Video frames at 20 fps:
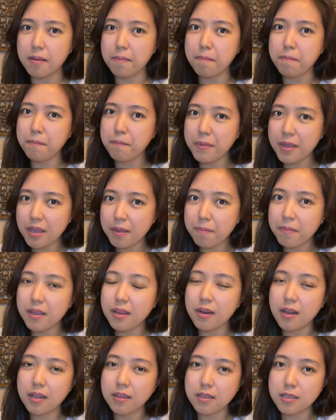Maybe
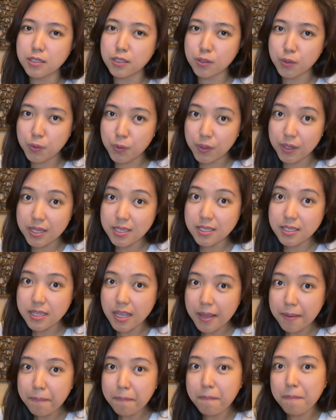not as good as
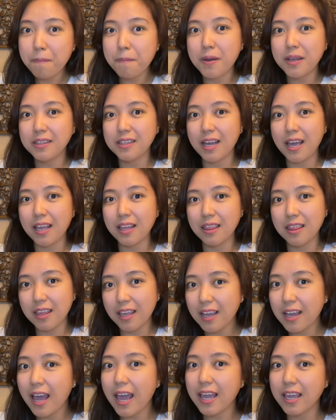them, but I
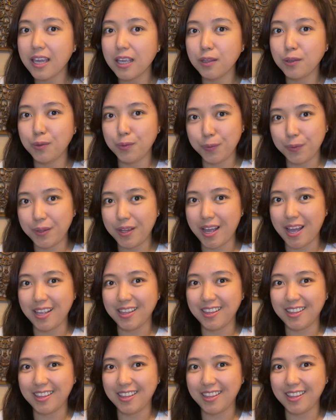think I can do that.